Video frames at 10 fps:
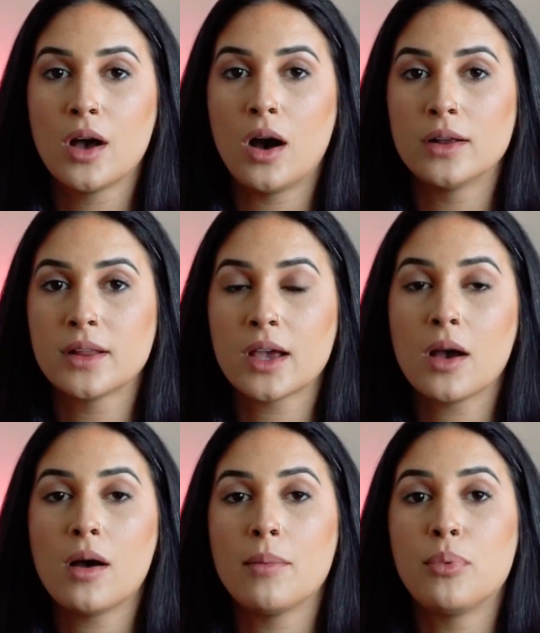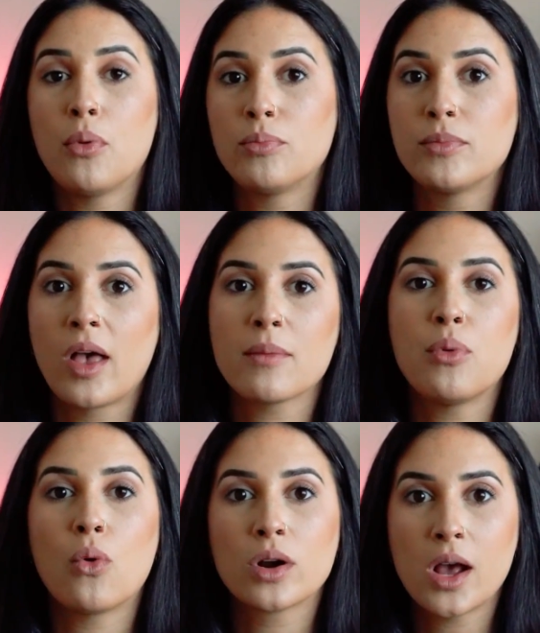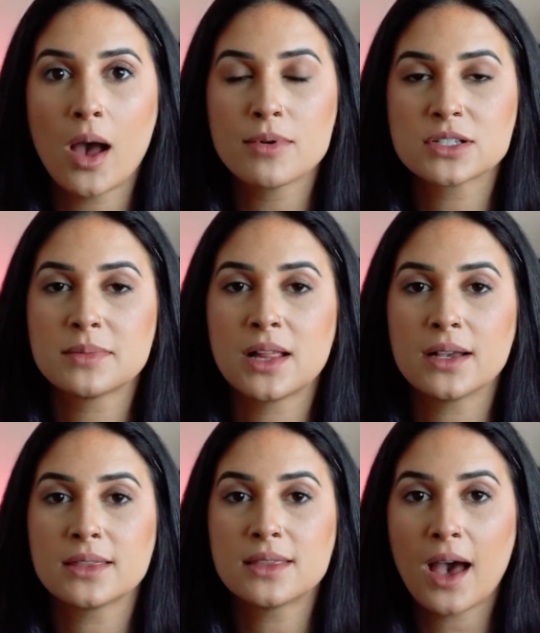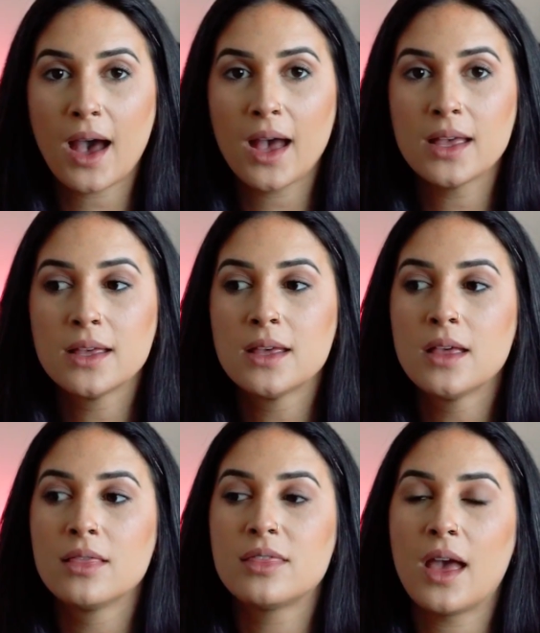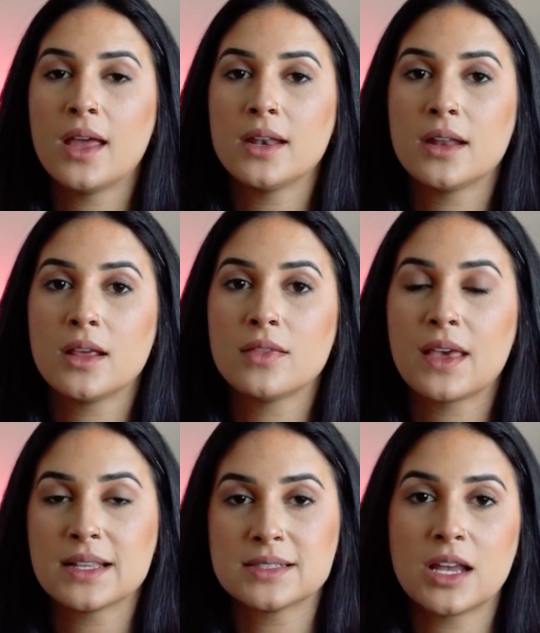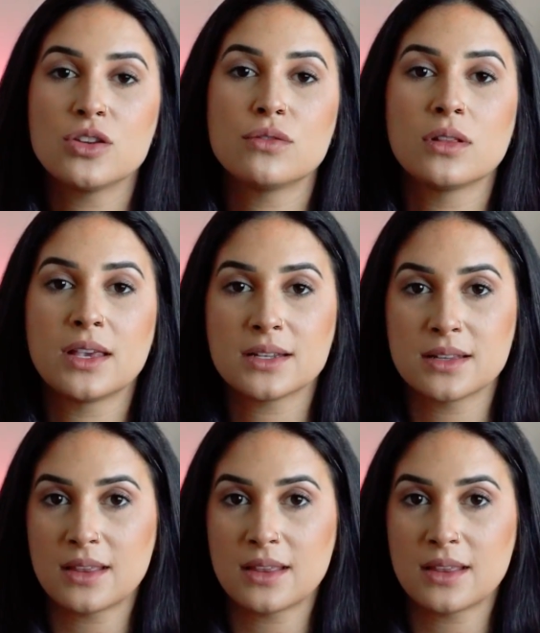on like Pornhub or something like that, then they can send you the link to